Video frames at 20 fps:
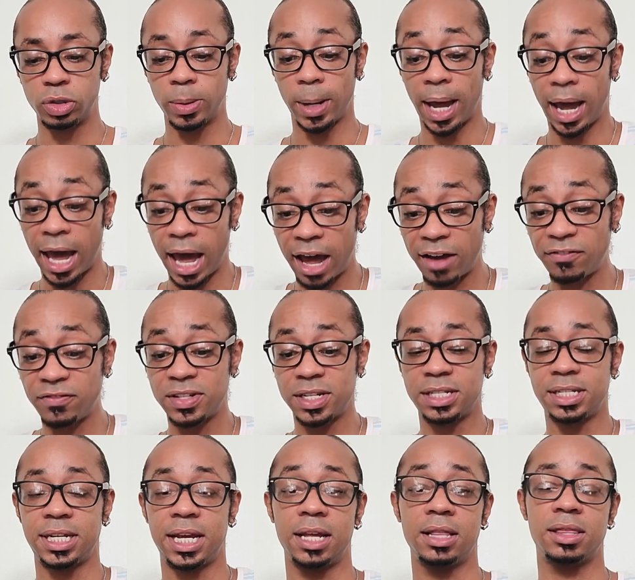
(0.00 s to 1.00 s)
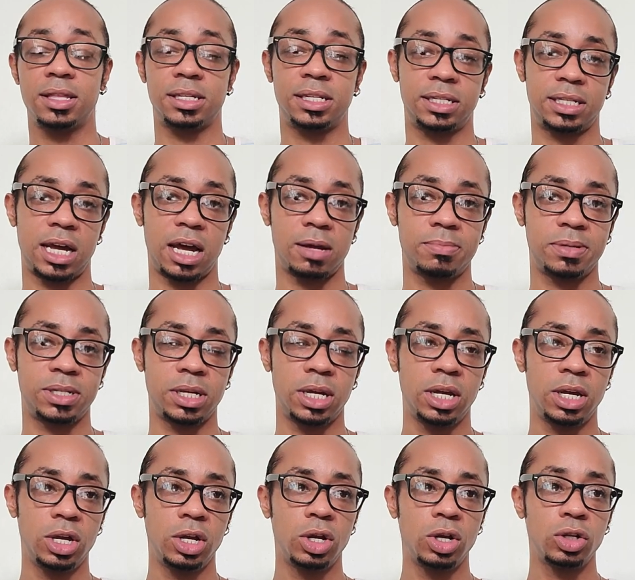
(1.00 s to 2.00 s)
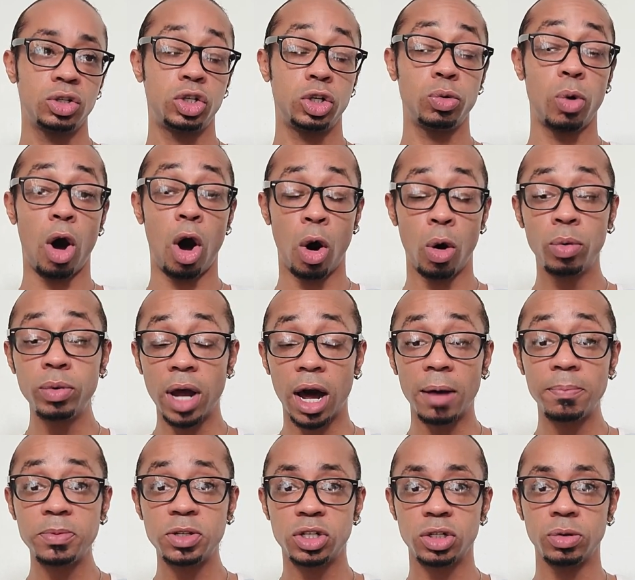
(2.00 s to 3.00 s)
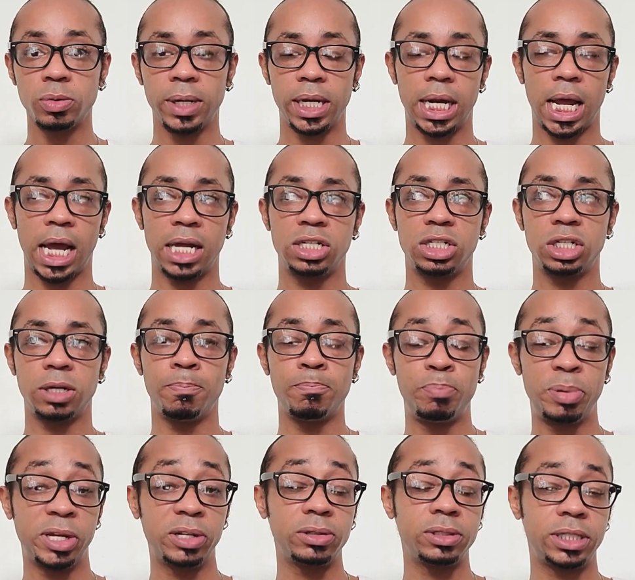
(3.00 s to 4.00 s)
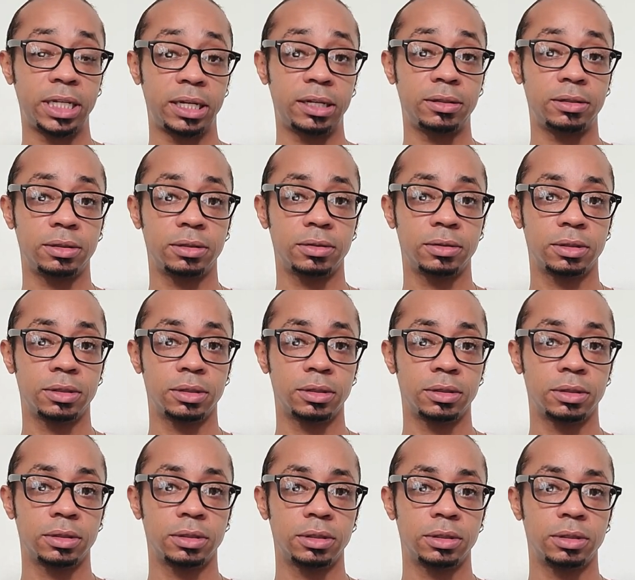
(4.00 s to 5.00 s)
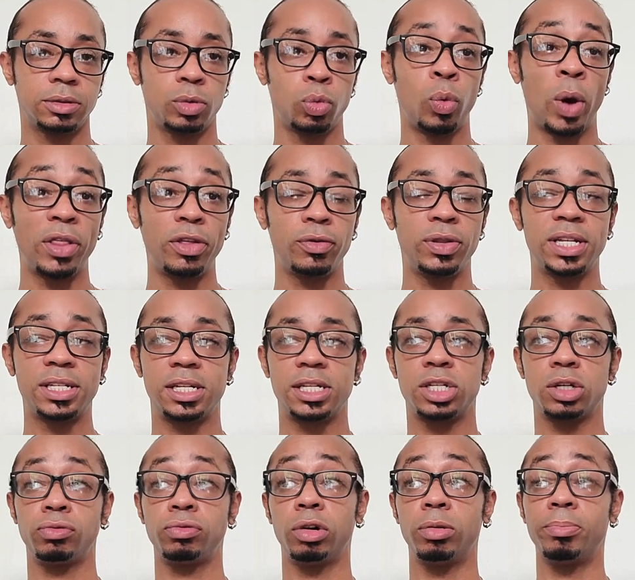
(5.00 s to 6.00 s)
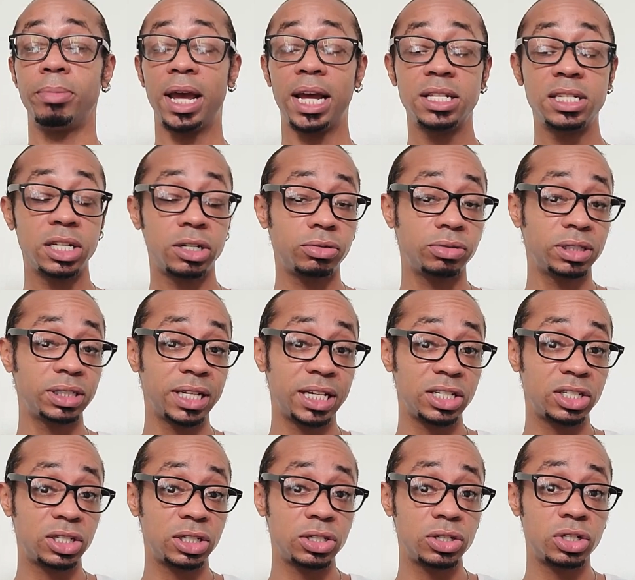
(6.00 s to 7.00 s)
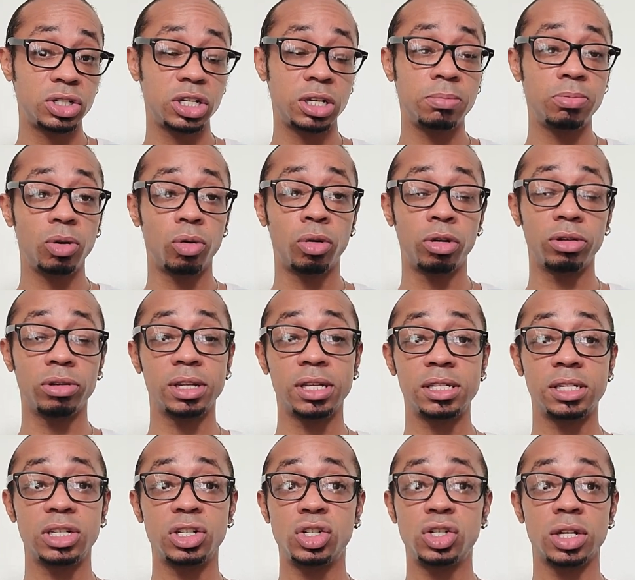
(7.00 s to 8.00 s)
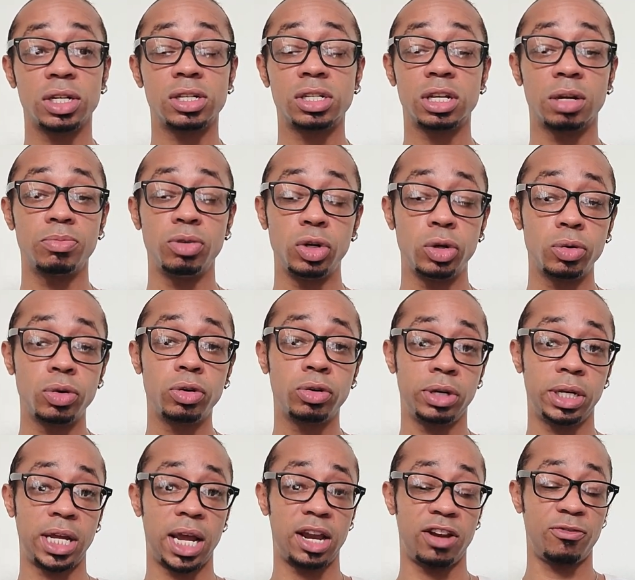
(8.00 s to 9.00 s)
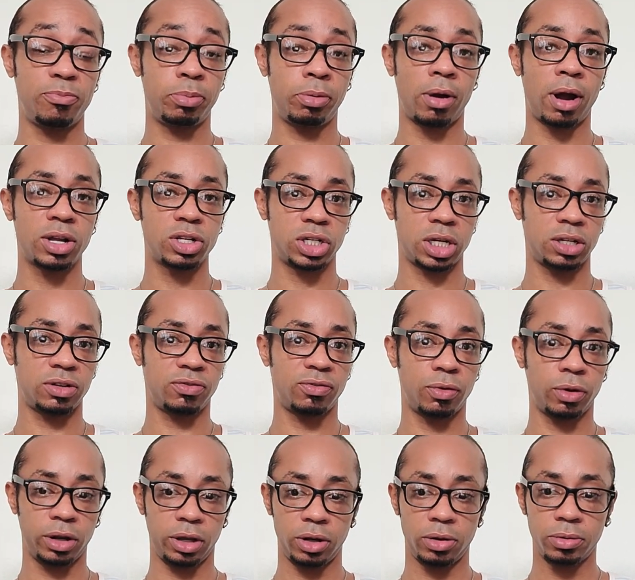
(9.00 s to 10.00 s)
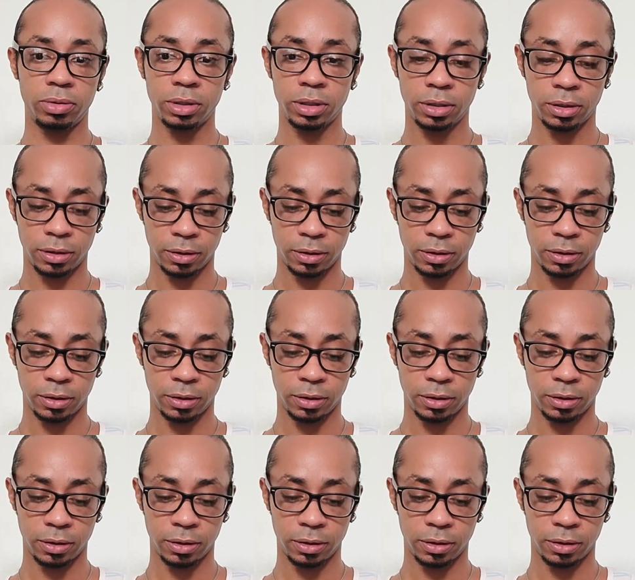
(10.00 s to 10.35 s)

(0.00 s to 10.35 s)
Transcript: You have to take the steps to own up to it and to build it. Whether this is a romantic relationship or this is just some new creative project for you.